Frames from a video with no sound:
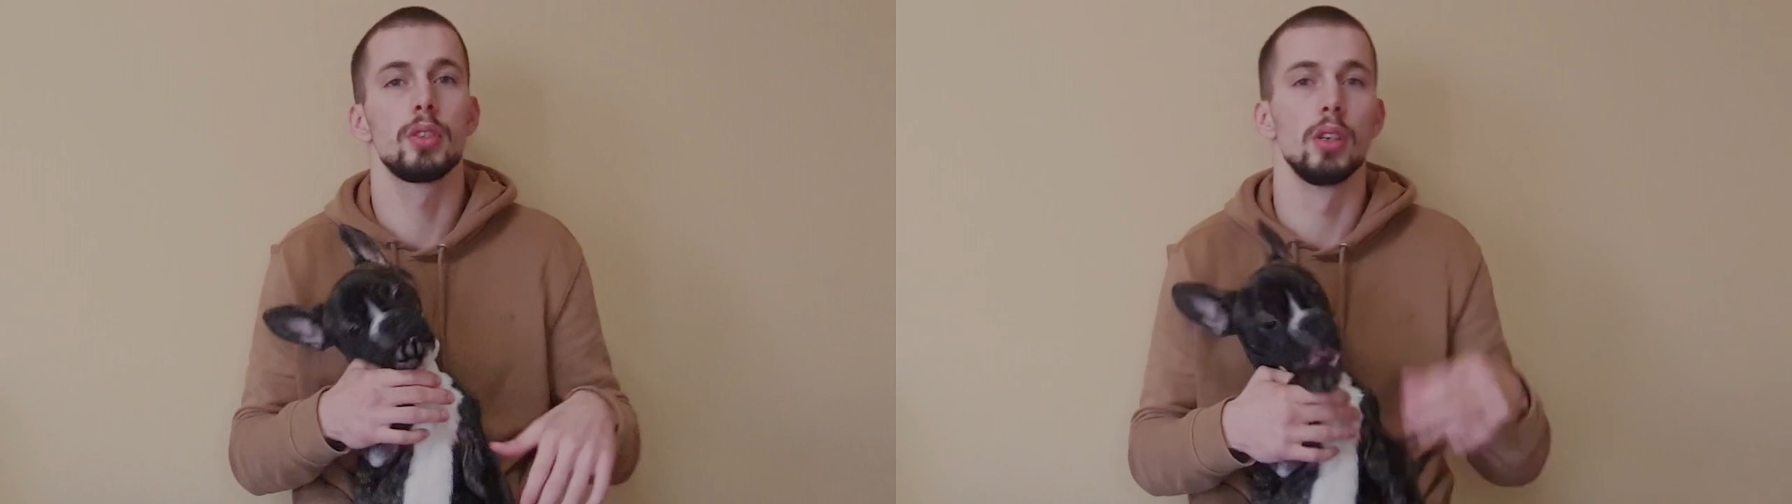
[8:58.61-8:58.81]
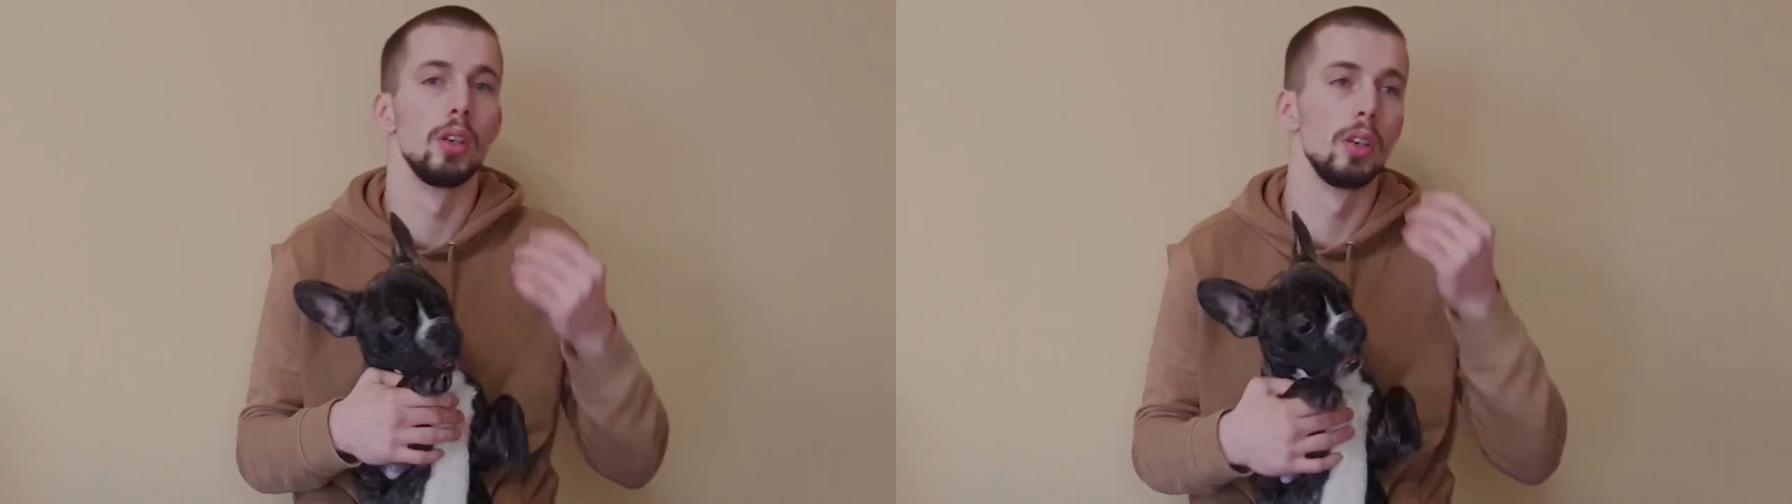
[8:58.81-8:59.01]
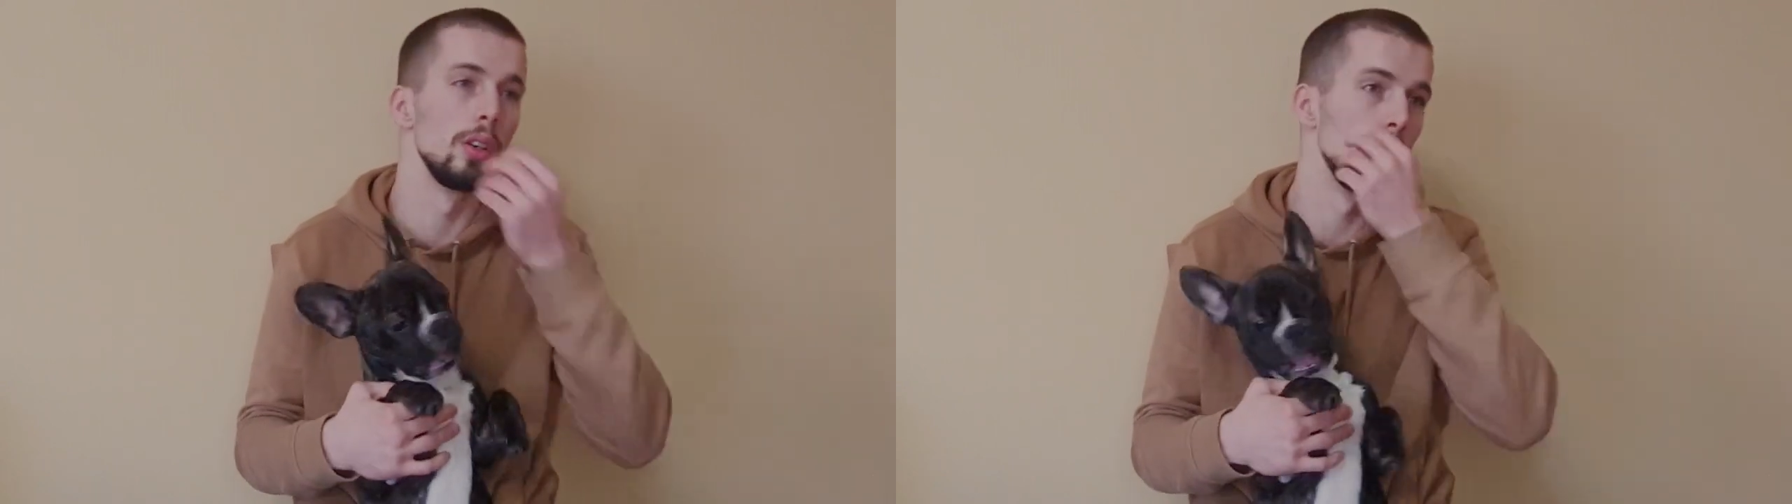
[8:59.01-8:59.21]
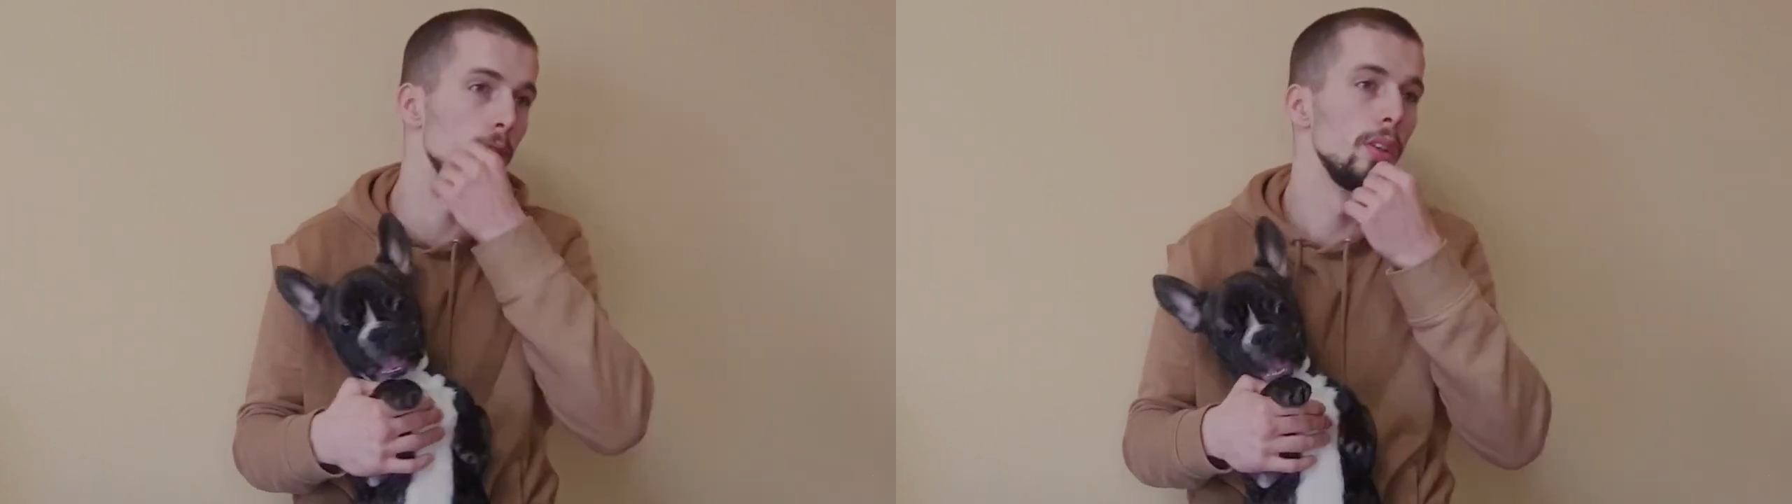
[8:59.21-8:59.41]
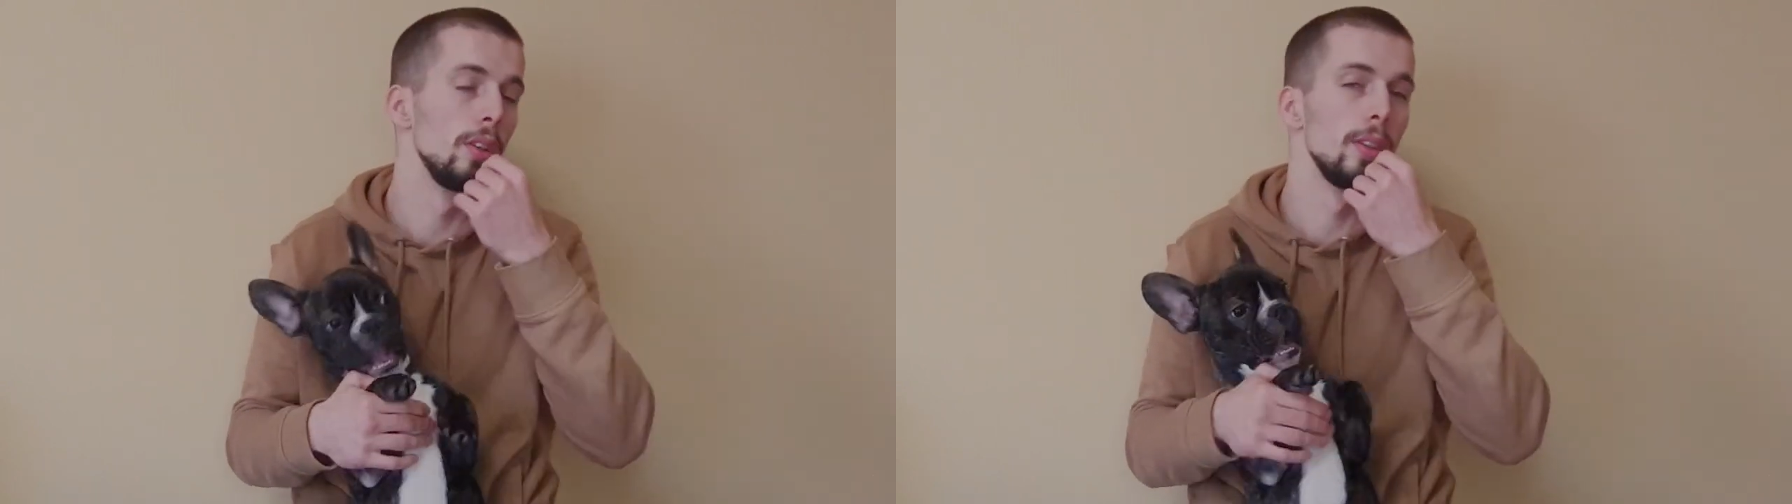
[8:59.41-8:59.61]
have
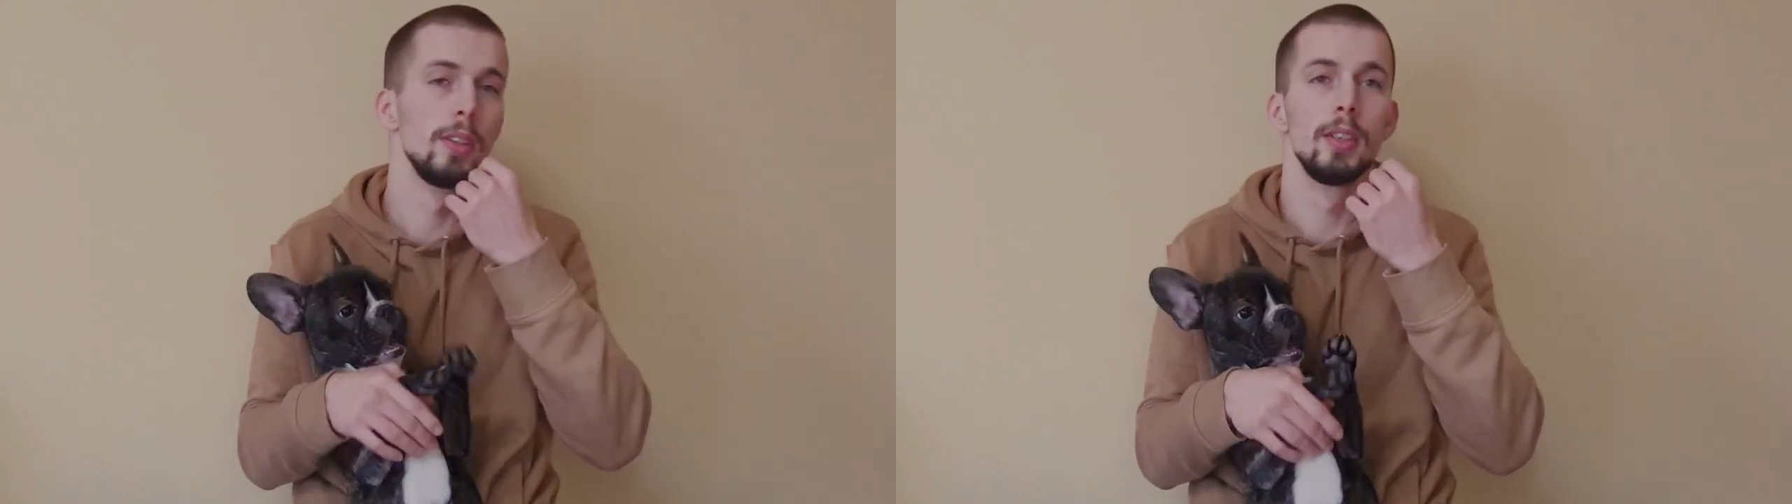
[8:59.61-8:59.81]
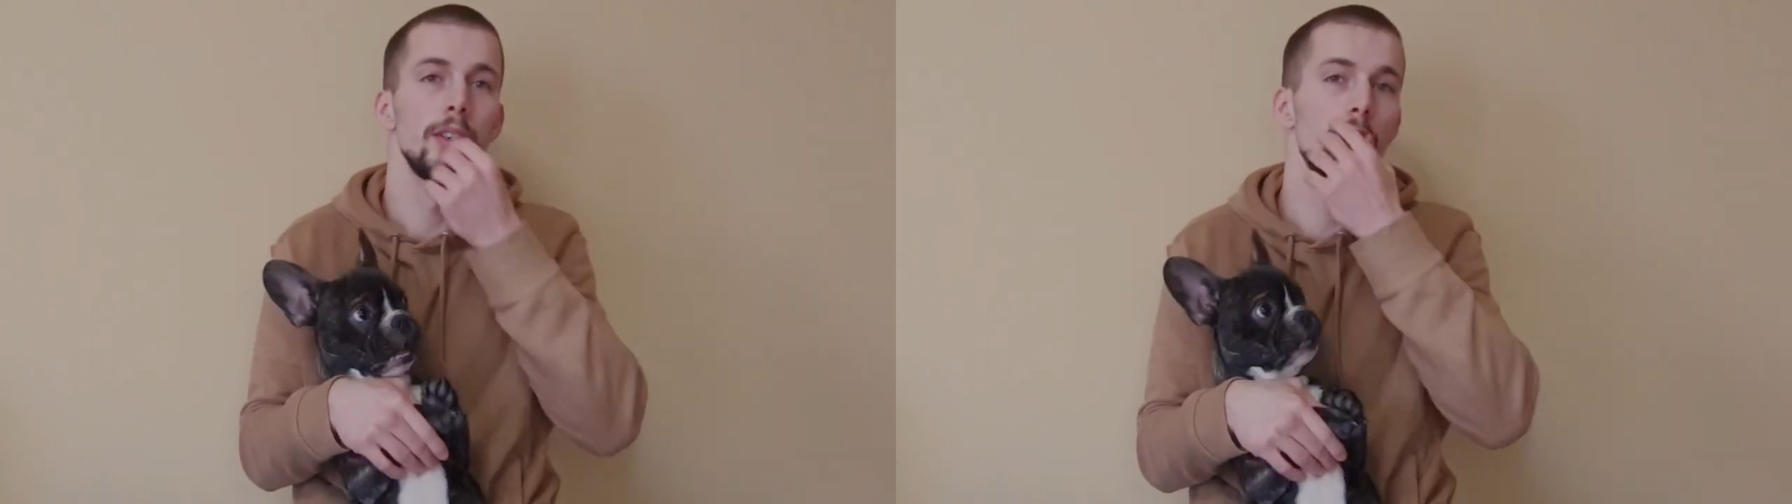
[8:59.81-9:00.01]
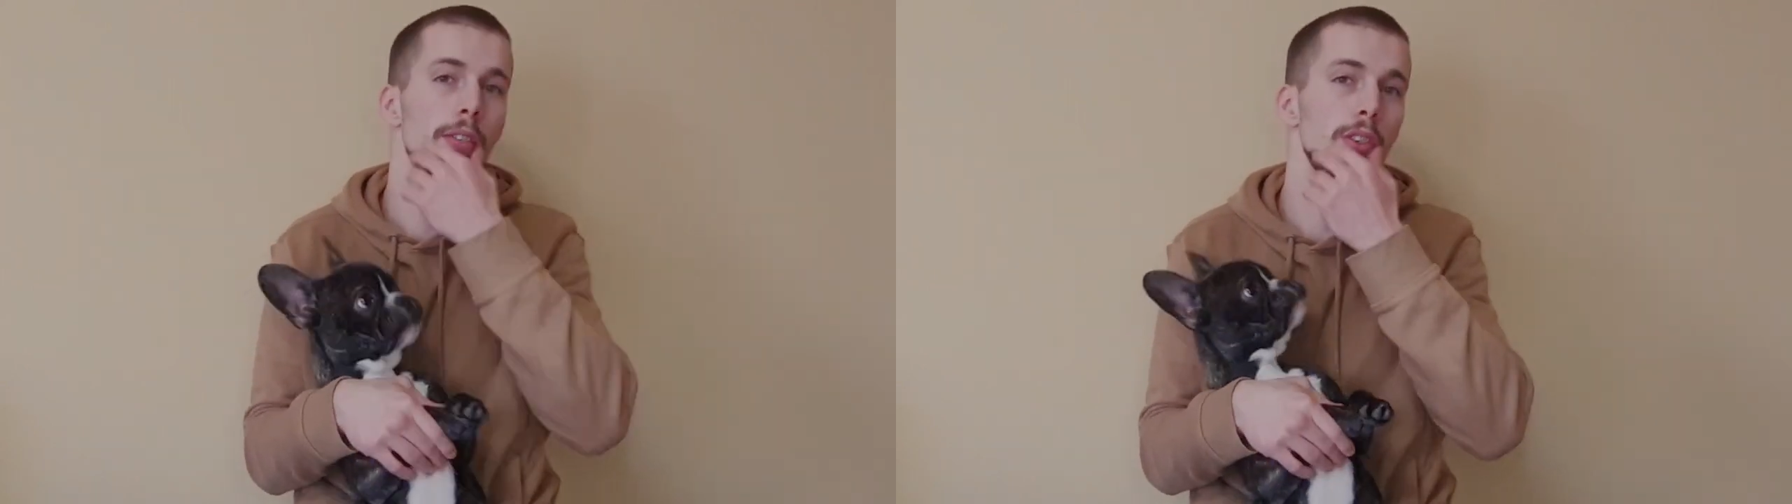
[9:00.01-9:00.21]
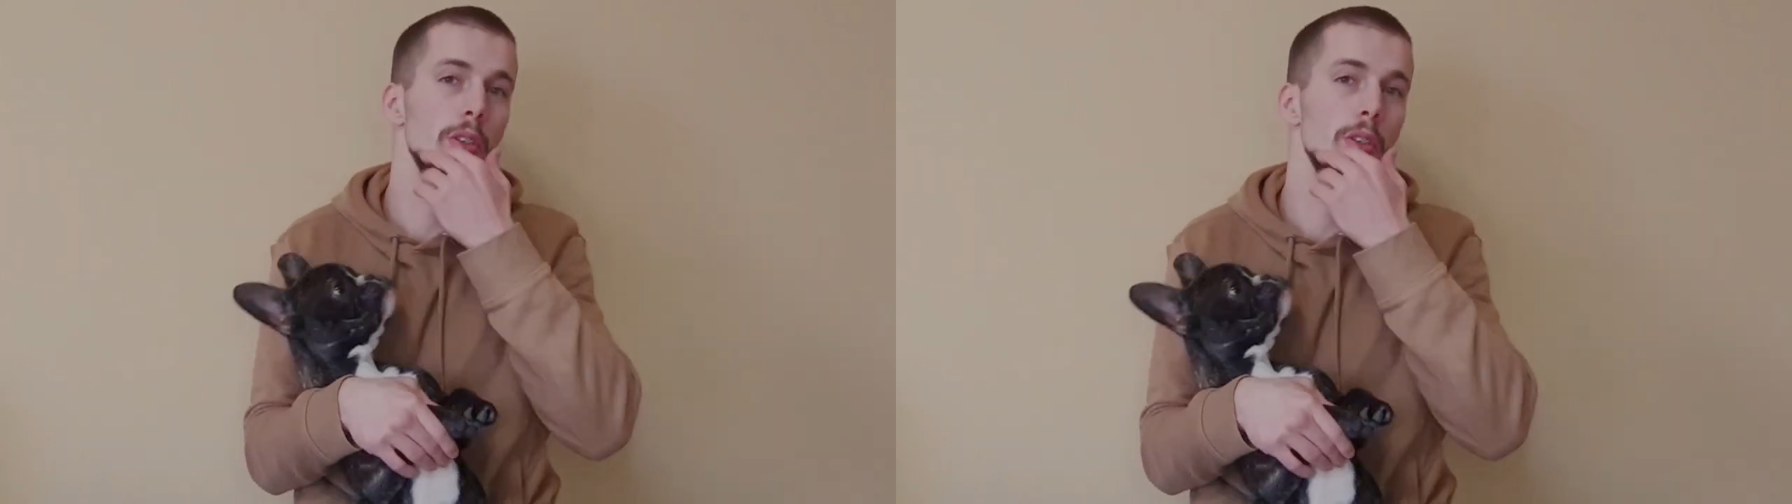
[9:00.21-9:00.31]
a